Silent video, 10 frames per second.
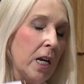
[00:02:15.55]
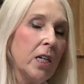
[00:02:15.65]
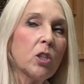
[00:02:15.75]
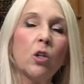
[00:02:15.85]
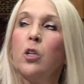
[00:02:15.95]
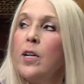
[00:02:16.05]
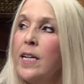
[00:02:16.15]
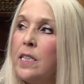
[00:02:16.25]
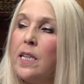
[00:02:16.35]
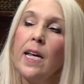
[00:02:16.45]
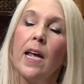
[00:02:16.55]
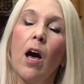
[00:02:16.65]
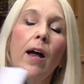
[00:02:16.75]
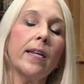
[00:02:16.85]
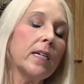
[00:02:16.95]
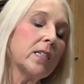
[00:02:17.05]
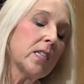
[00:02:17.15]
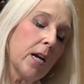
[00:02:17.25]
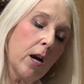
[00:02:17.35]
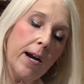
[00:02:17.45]
So look into the audience
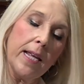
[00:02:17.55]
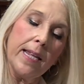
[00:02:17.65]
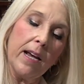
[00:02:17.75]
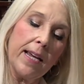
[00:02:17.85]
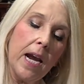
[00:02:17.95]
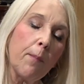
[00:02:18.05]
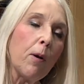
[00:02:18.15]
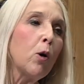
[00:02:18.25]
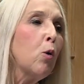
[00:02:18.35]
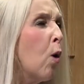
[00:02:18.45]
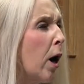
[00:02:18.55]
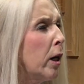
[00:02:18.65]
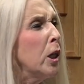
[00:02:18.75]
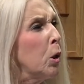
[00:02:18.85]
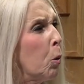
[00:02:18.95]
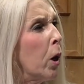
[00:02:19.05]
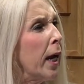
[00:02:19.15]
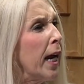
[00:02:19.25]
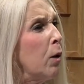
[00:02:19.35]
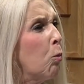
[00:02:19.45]
there in that camera. Who are you
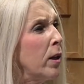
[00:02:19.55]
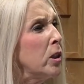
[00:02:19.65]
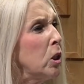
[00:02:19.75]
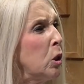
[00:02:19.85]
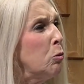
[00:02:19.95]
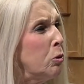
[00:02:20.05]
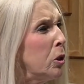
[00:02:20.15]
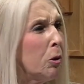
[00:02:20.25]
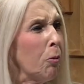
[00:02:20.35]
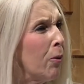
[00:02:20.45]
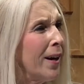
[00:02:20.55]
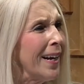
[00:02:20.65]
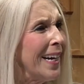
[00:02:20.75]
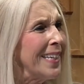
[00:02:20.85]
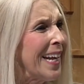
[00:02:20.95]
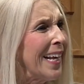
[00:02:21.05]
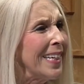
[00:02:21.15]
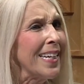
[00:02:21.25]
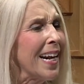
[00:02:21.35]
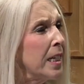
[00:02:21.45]
and what do you do? exactly.
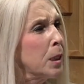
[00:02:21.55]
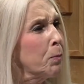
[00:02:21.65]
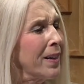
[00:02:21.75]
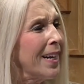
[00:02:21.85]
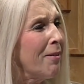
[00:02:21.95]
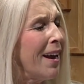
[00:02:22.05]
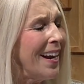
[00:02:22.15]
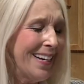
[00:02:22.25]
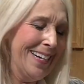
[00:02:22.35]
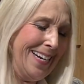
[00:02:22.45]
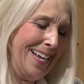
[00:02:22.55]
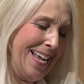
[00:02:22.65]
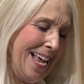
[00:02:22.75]
Did I explain that right? I think